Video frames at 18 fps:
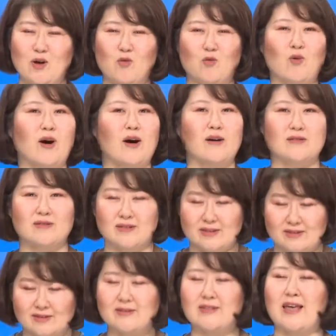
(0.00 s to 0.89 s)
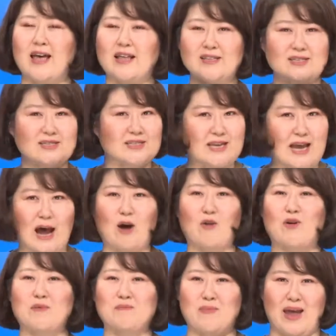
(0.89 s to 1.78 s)
Well, that's
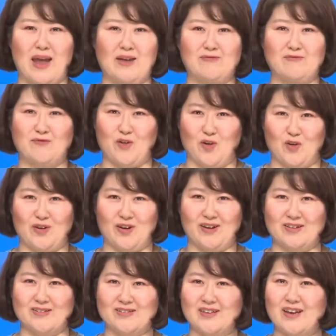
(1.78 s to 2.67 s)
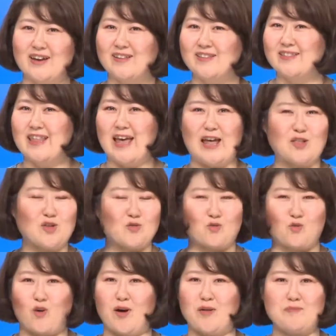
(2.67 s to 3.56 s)
our main focus. That
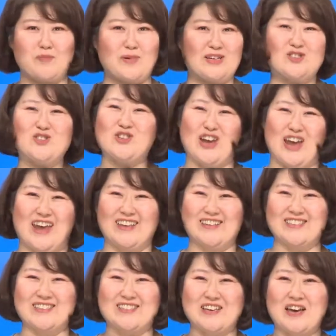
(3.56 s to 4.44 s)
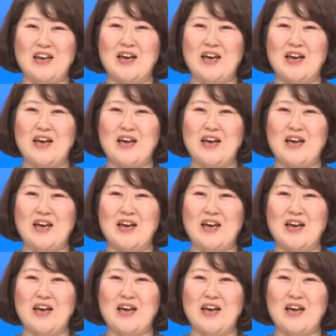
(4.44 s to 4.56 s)
won't be changed.